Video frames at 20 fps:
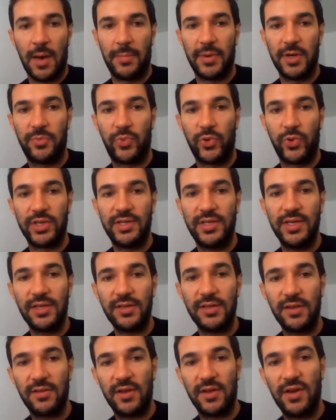But
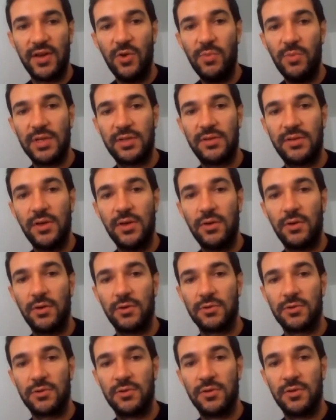predicting the new
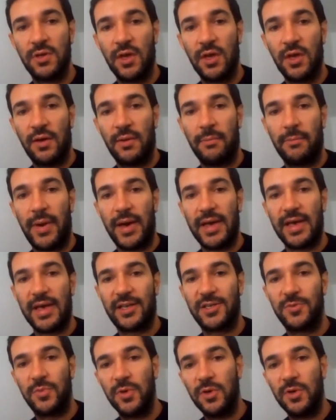materials by
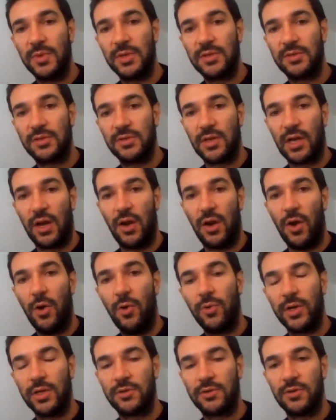experiments
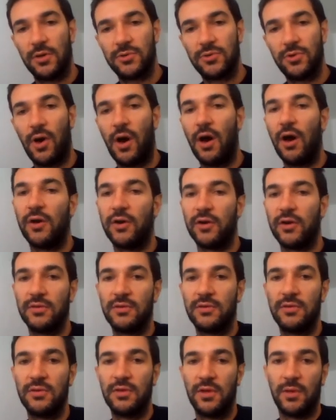alone is also hard
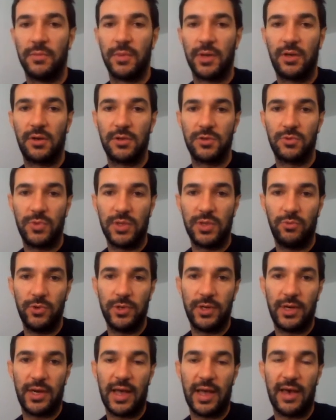because we
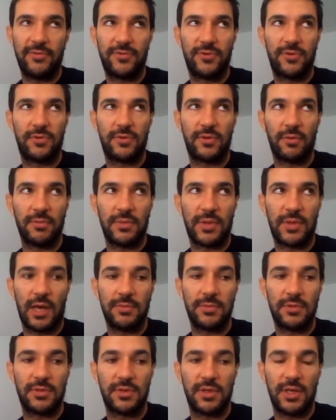would have
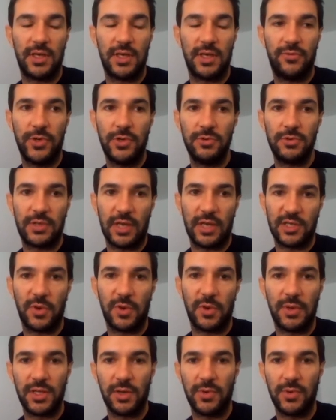sometimes, if we use
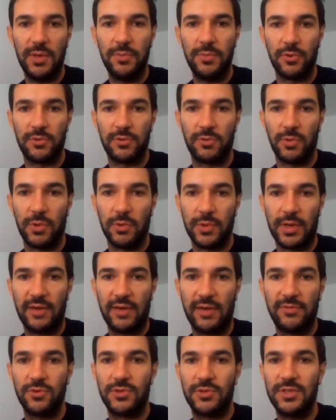experimental input, we would
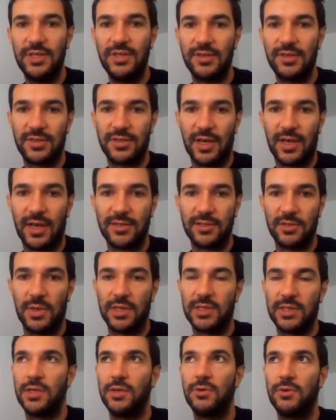have to synthesize the
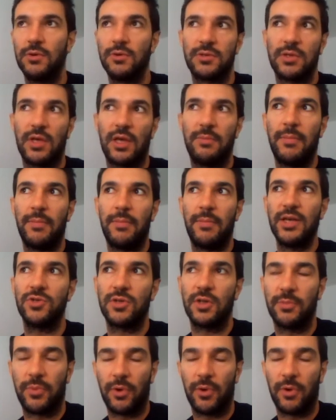materials and
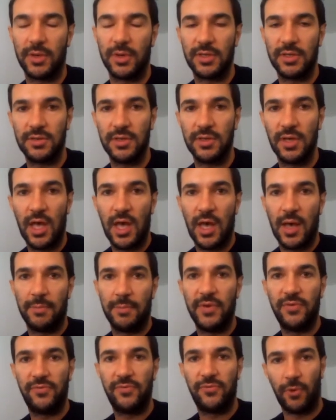measure the properties
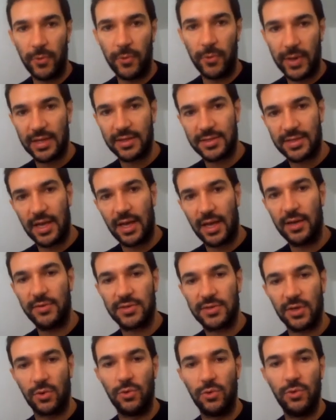before we can tell
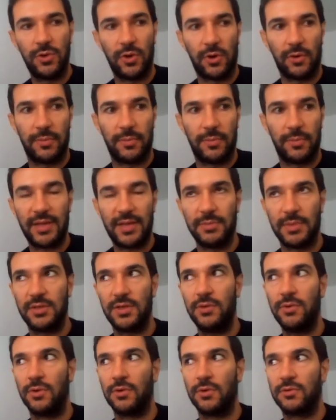it's a good or bad
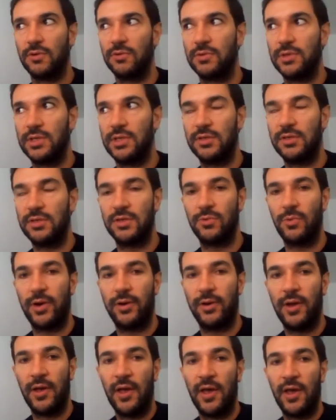material. So this is
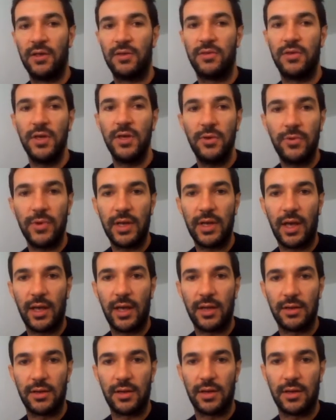where theory
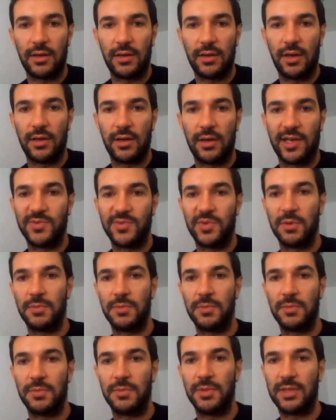and
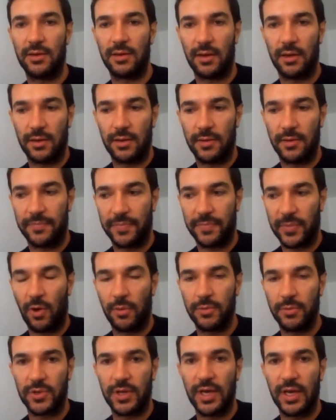experiment can
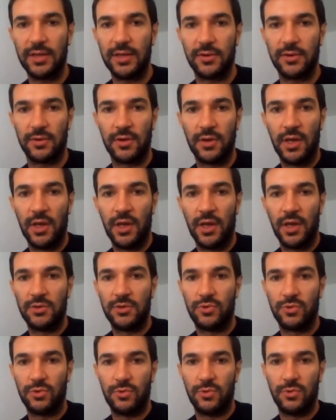come together
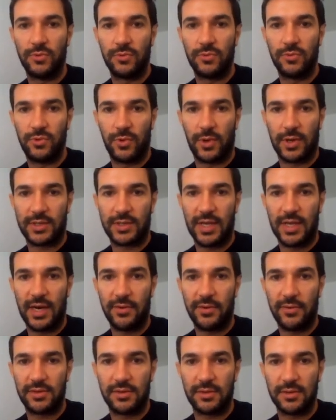to
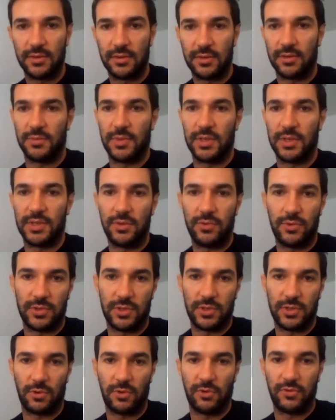accelerate the material
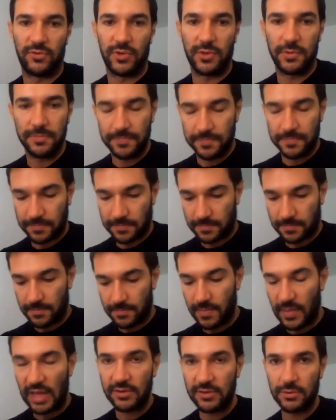discovery.
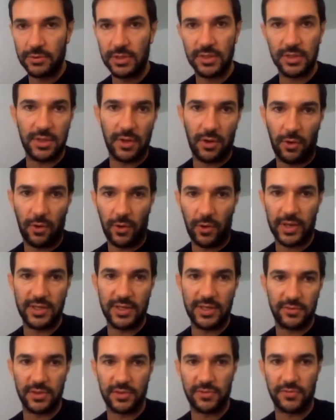So this is the whole
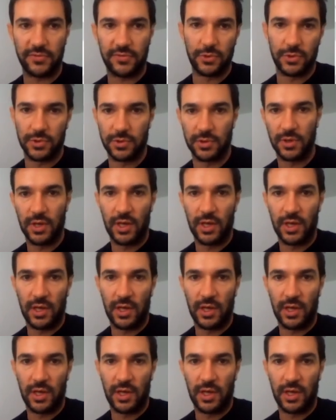idea of this fusion.